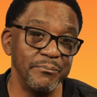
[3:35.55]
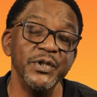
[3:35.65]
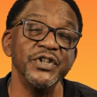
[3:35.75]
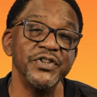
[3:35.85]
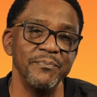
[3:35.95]

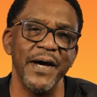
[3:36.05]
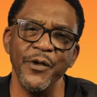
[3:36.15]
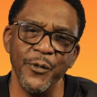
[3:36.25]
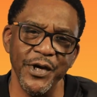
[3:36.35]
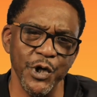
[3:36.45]
pushed by
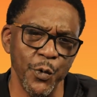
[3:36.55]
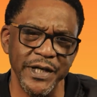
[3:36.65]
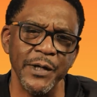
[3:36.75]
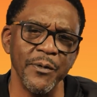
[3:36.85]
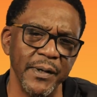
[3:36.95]
the radio
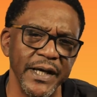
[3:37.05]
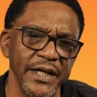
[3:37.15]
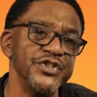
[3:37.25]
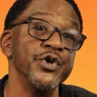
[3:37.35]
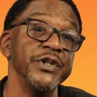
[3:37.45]
when they were
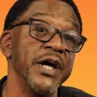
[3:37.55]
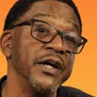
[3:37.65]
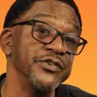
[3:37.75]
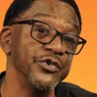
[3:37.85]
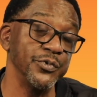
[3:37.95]
playing So
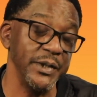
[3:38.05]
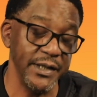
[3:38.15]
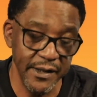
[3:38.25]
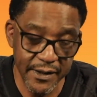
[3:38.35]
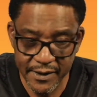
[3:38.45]
Young, So Sweet.